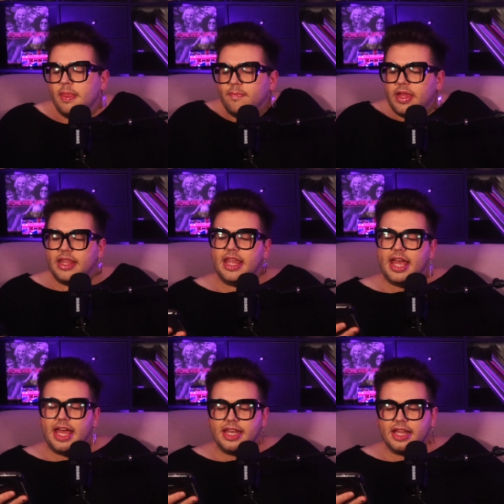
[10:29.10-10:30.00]
And
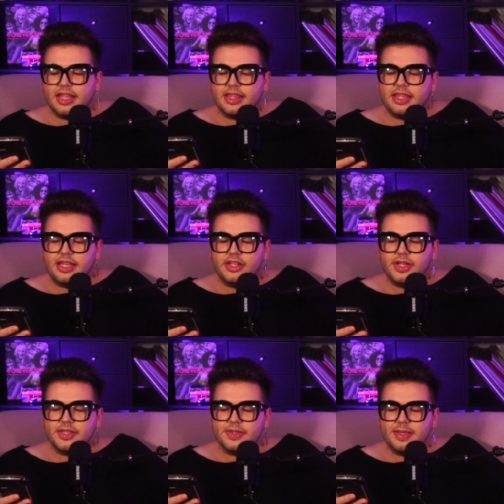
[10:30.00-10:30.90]
then the
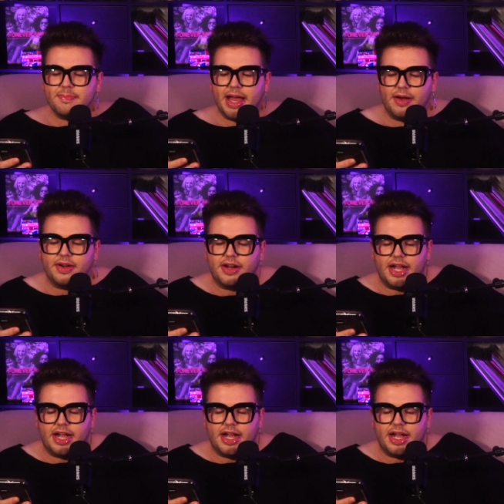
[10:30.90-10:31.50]
translucent powder,